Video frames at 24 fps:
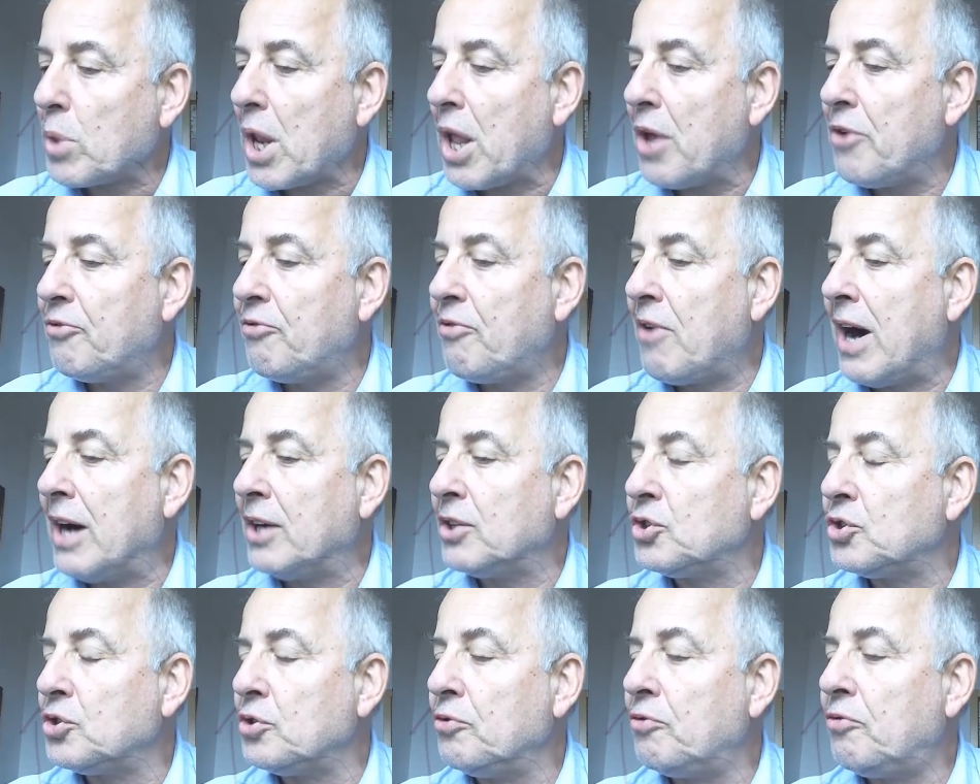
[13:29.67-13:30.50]

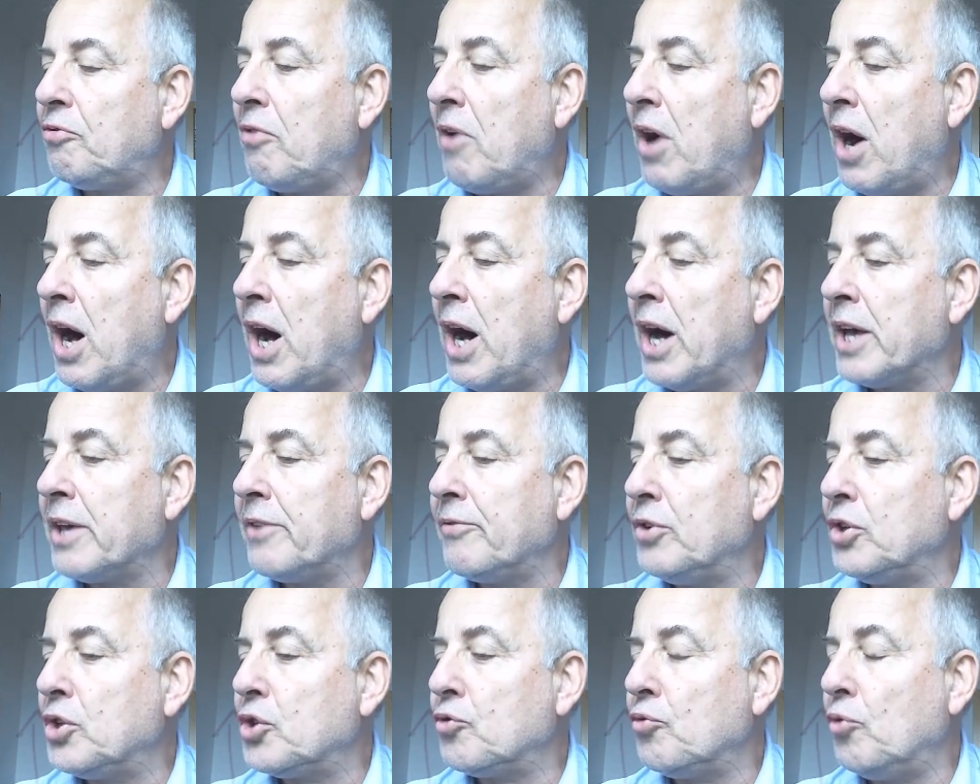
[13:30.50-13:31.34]
function phi,
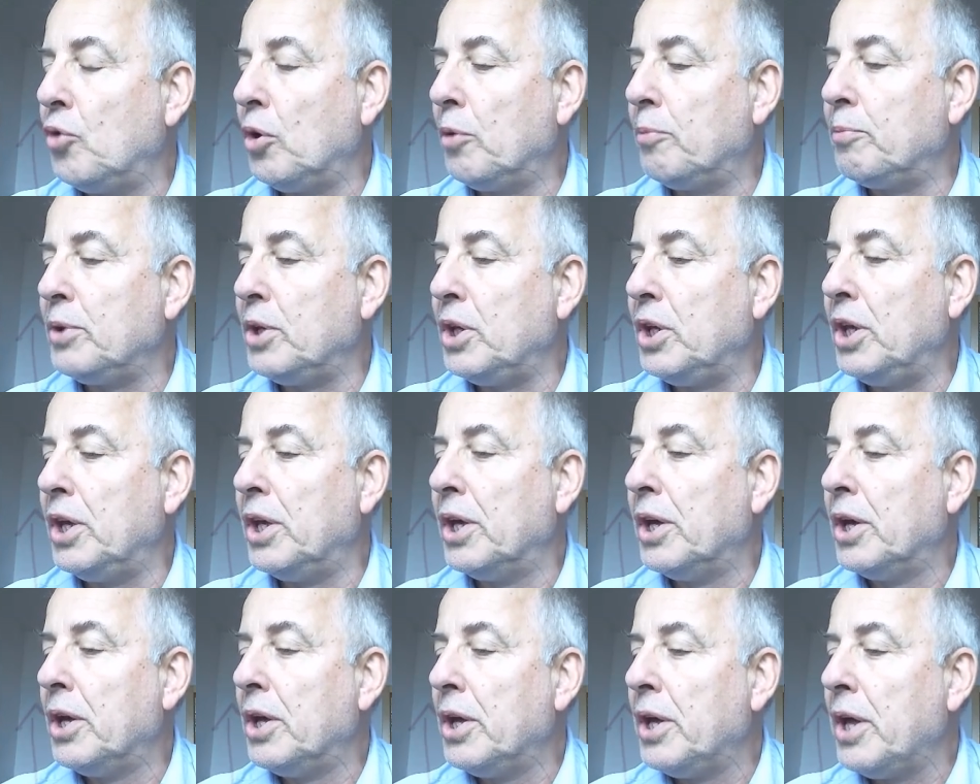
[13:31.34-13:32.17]
which will be
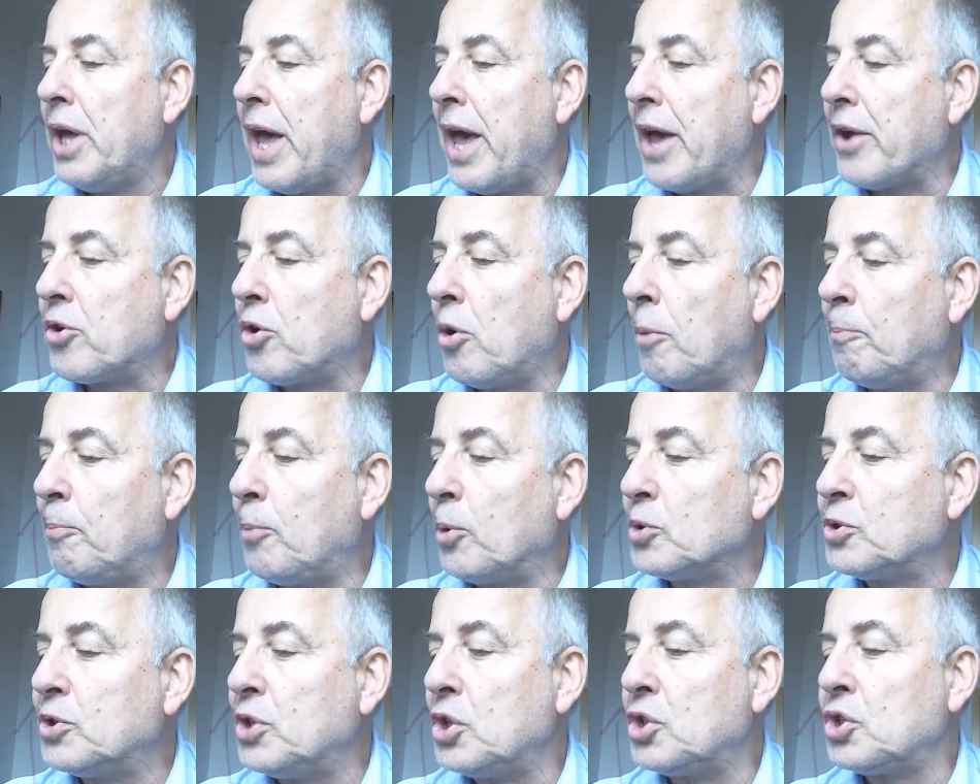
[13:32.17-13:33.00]
a
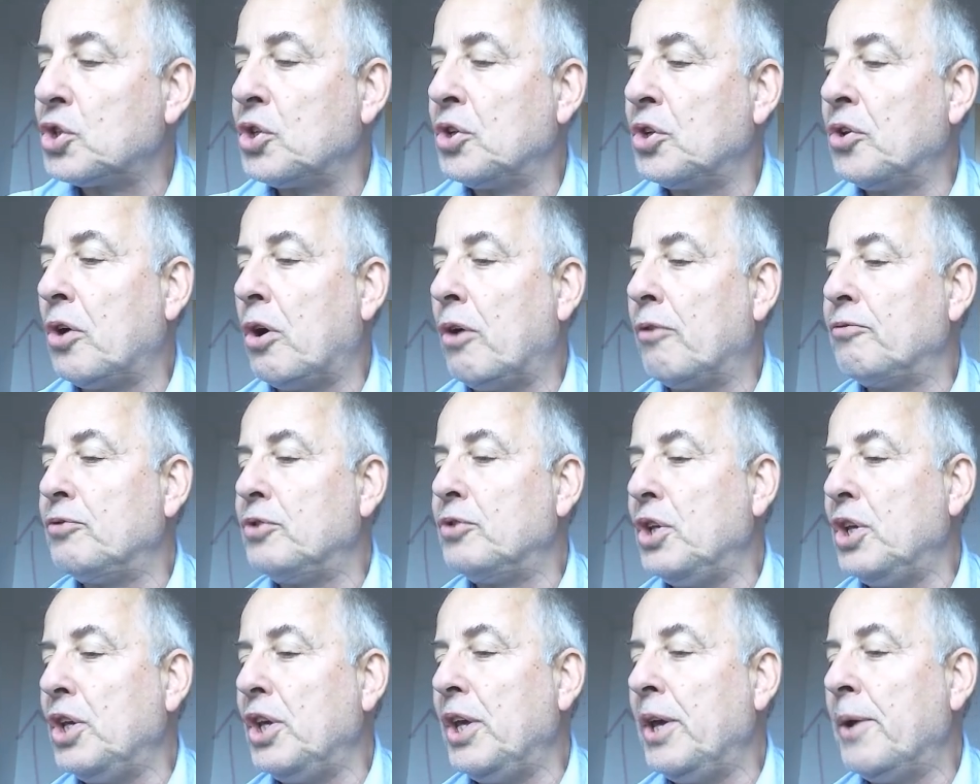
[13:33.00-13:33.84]
composition of
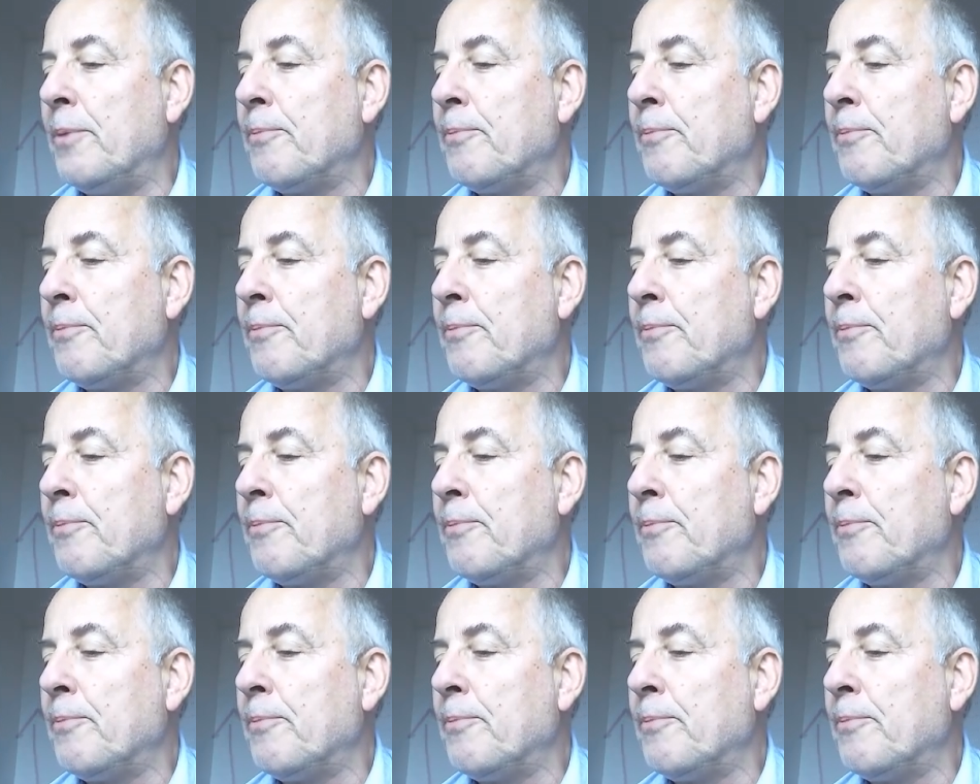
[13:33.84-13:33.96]
the